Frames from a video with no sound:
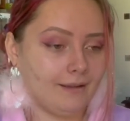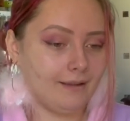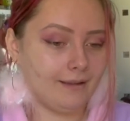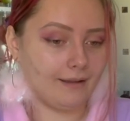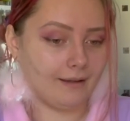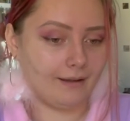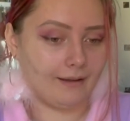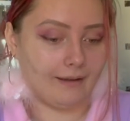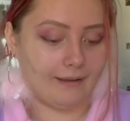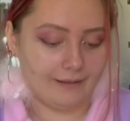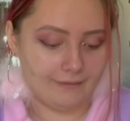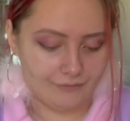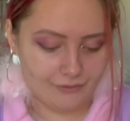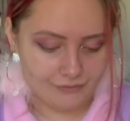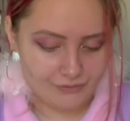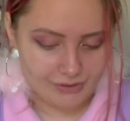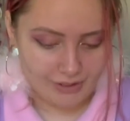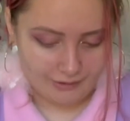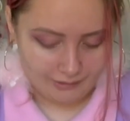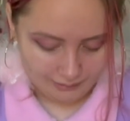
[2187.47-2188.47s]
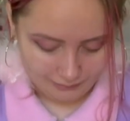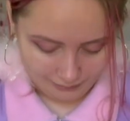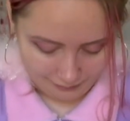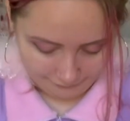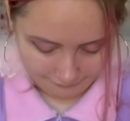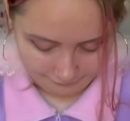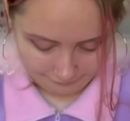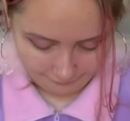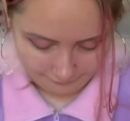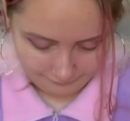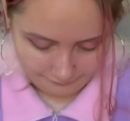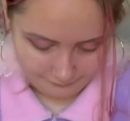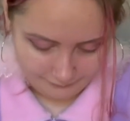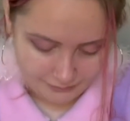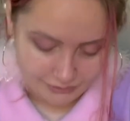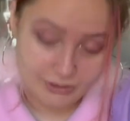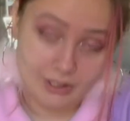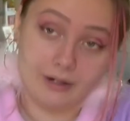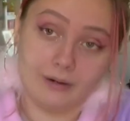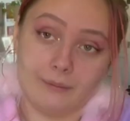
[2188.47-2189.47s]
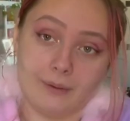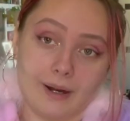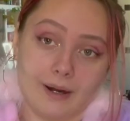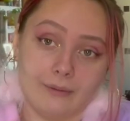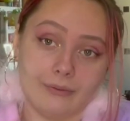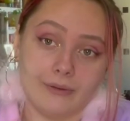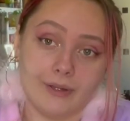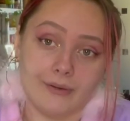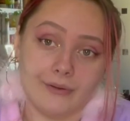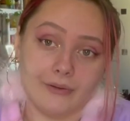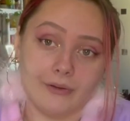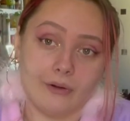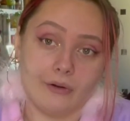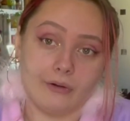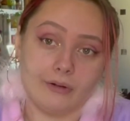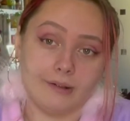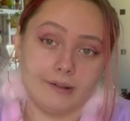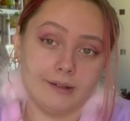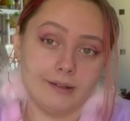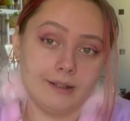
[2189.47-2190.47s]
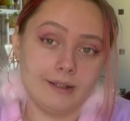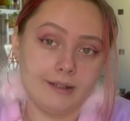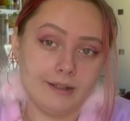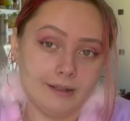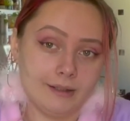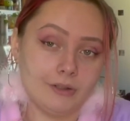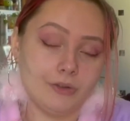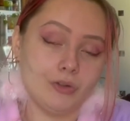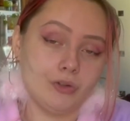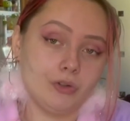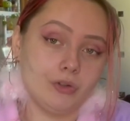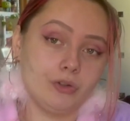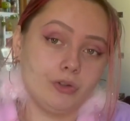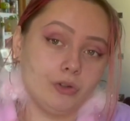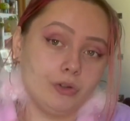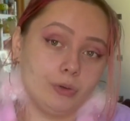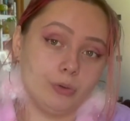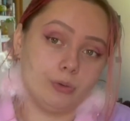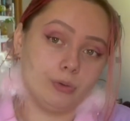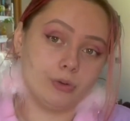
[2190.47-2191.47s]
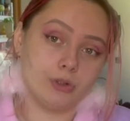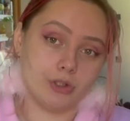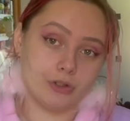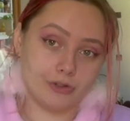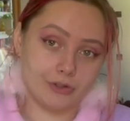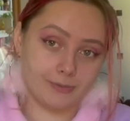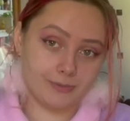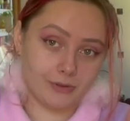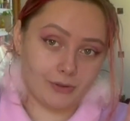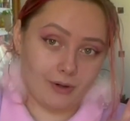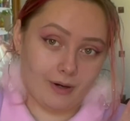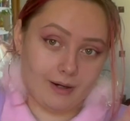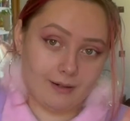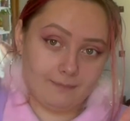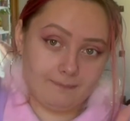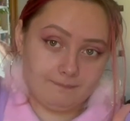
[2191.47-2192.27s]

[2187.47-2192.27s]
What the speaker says: If you stuck around this long, you should subscribe.